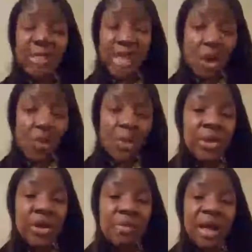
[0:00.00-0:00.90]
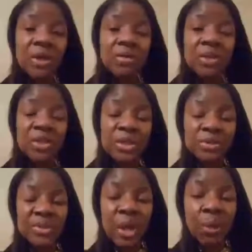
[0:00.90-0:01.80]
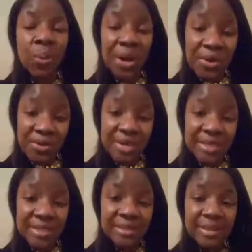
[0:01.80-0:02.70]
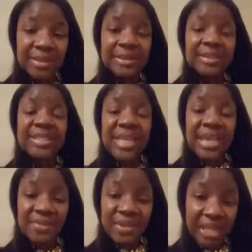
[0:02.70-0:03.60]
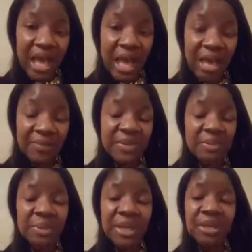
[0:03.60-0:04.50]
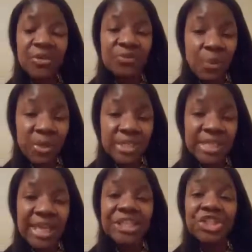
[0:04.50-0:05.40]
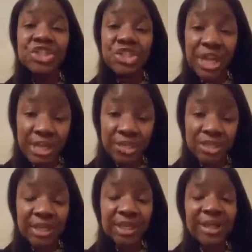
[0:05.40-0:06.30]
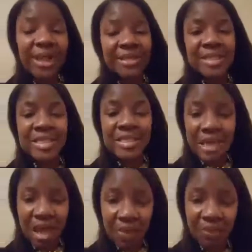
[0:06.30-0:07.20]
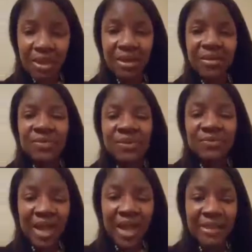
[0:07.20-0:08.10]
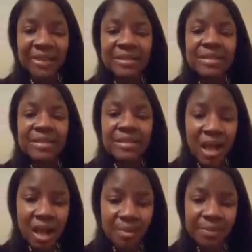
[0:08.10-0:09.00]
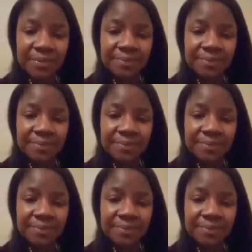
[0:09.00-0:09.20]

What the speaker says: now, we are about awareness, saving lives, being a voice, and changing and stopping the violence. Stop.